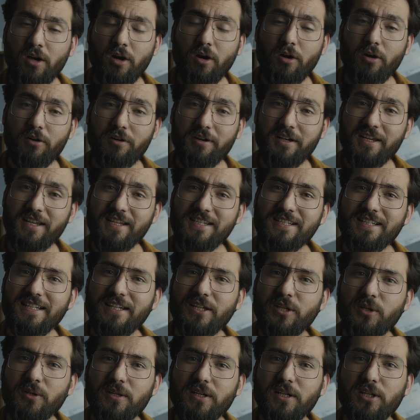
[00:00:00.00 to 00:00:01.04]
Or easily
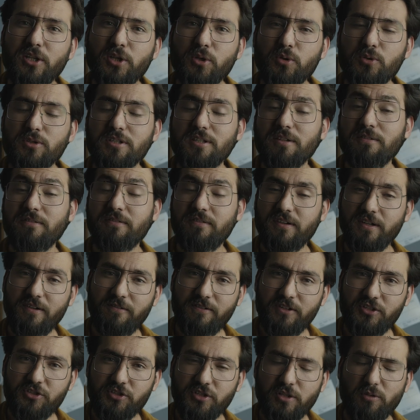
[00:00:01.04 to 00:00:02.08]
you can use the free
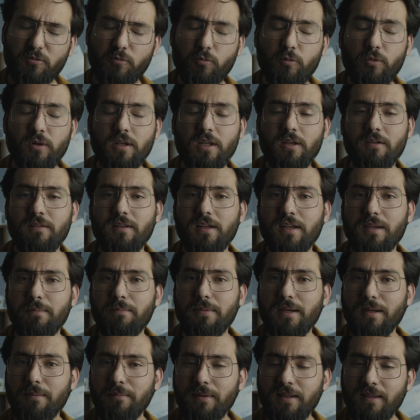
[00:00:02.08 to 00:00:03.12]
version without any
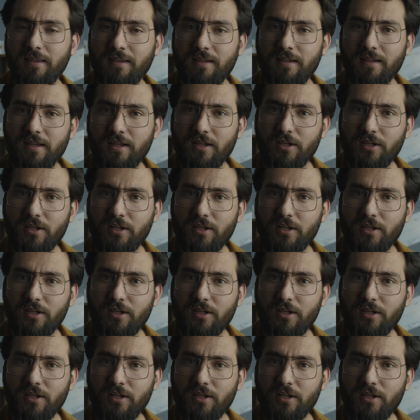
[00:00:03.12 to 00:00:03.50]
payment